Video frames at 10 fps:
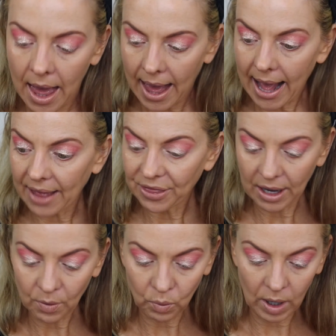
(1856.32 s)
And
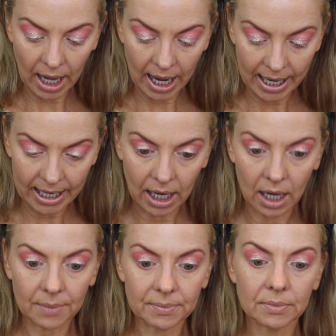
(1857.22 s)
then what
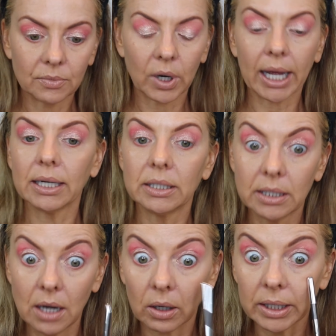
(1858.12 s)
I
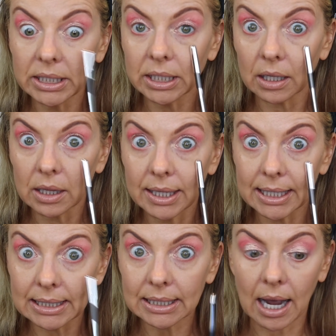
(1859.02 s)
already did on
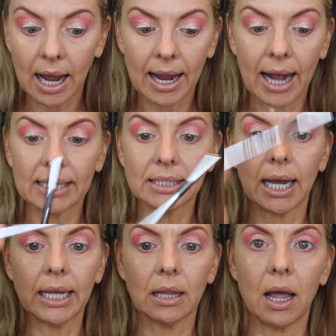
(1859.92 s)
this eye, I
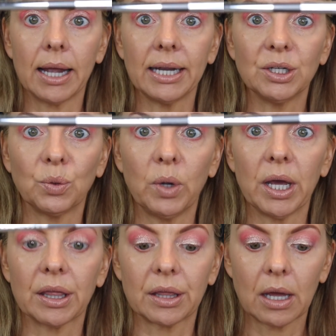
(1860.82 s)
tight lined
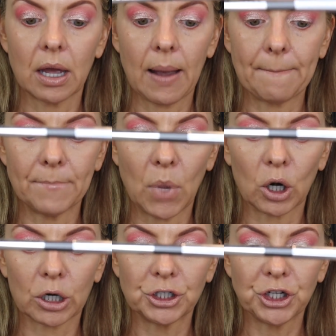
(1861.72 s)
with
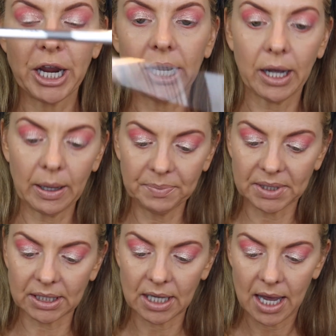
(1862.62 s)
Marc
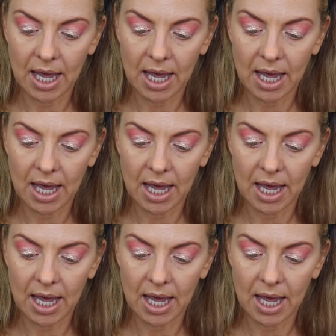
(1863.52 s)
Jacobs